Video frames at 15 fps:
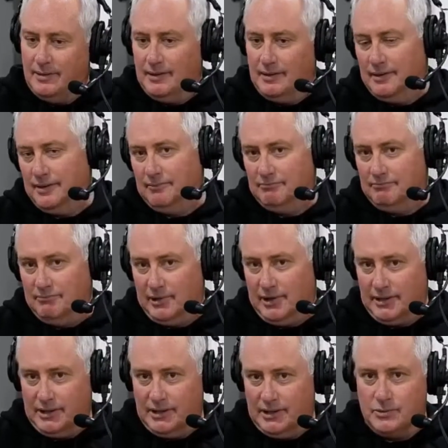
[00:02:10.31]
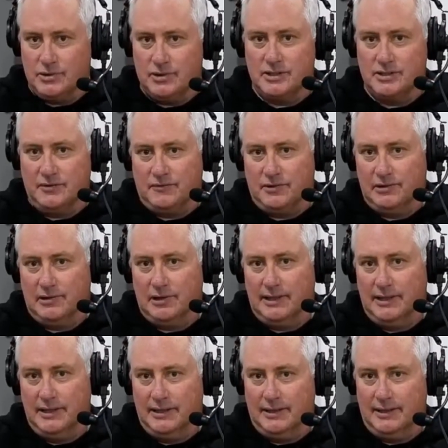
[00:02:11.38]
And like Neil says, if you're a
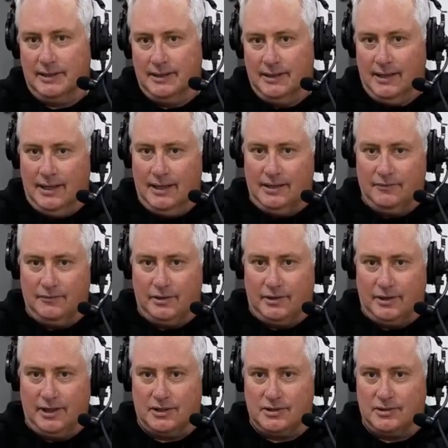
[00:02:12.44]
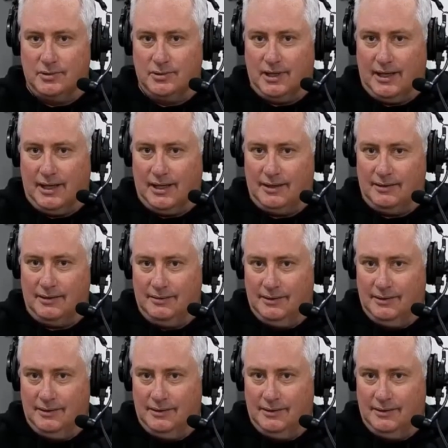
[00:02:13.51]
leader, you've gone out too hard,